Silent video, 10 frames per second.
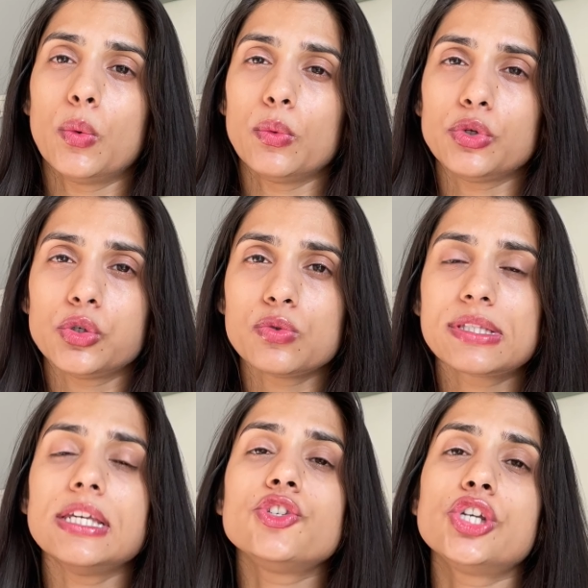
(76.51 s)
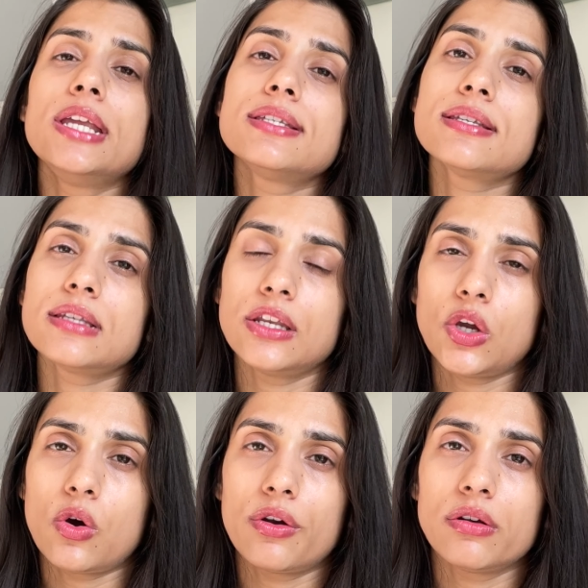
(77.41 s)
you see changes in
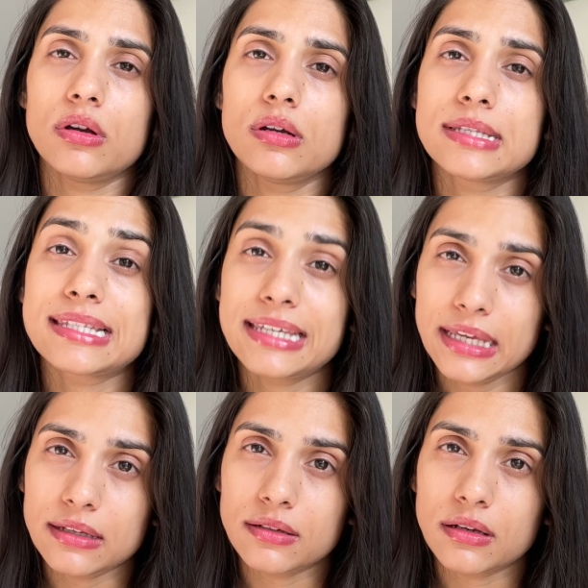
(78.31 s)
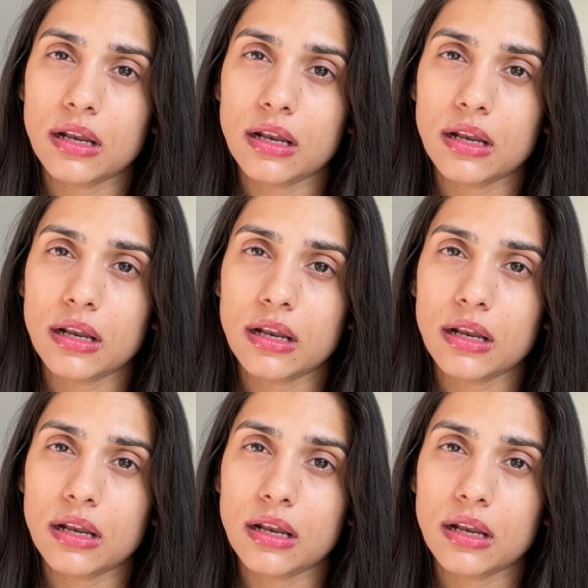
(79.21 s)
your skin,